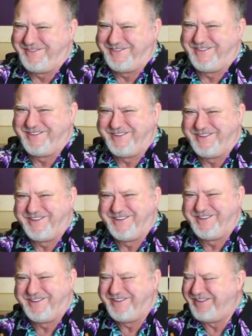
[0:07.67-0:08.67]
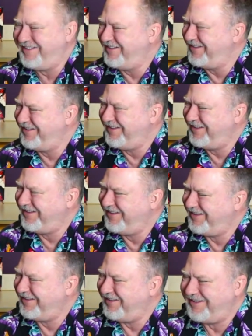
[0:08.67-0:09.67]

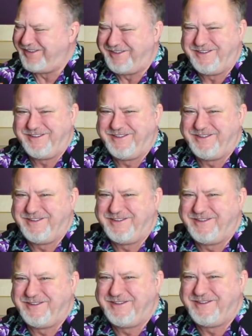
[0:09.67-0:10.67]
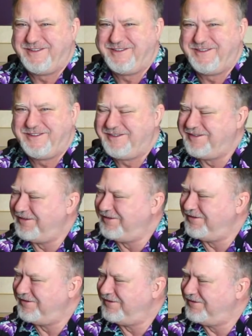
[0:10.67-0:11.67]

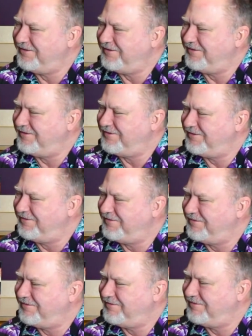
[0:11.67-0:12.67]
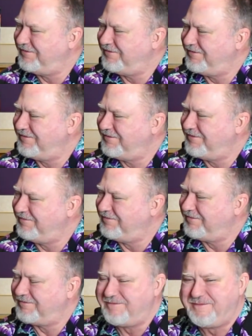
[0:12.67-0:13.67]

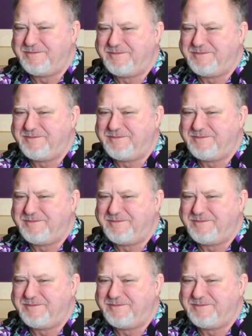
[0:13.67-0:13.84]
This person isn't speaking.